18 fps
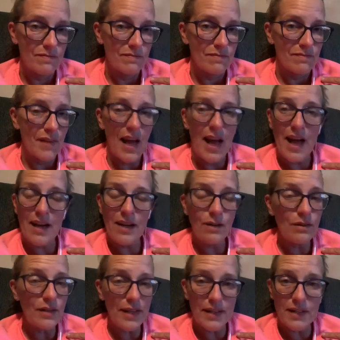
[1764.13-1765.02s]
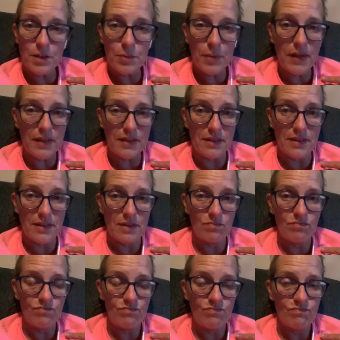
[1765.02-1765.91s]
I don't like sprints.
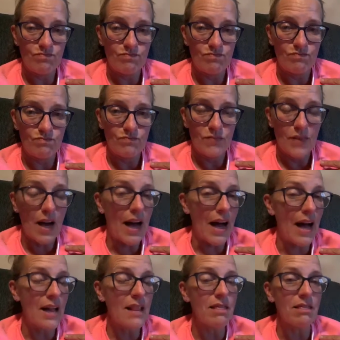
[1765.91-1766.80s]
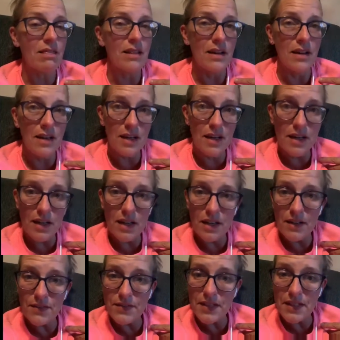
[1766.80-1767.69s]
I
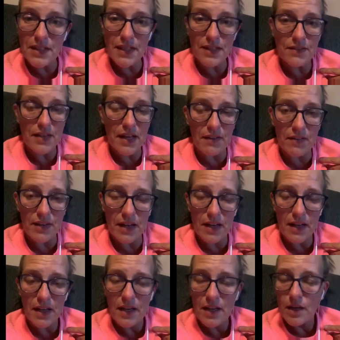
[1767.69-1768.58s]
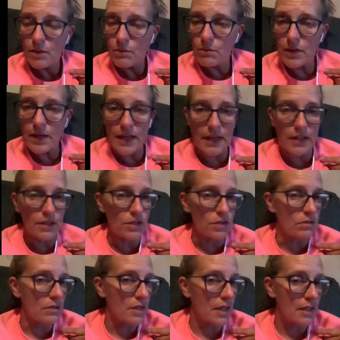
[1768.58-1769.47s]
love to lift heavy, but I do
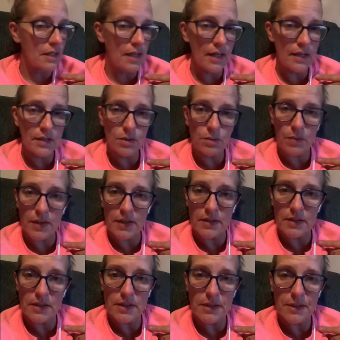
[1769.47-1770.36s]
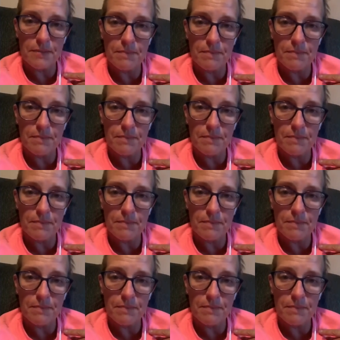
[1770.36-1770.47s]
not like sprints.